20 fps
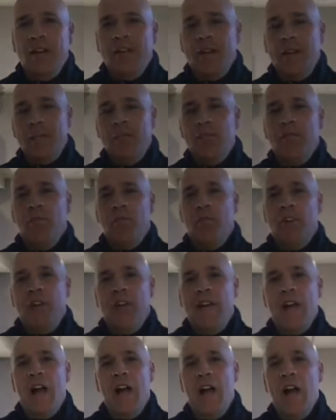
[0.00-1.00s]

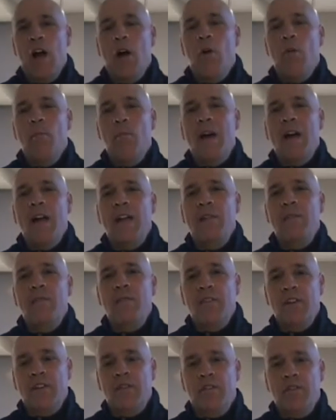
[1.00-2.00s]
demonstrating how my
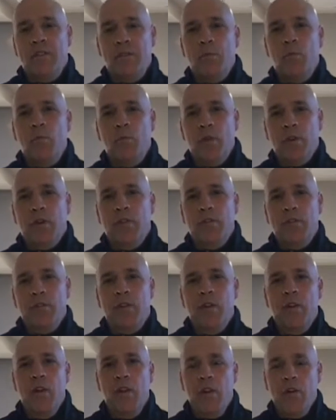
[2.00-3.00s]
invention
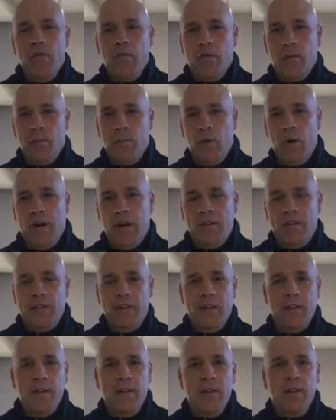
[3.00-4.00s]
works for
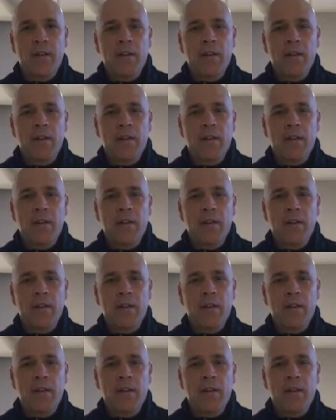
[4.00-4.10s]
boxing.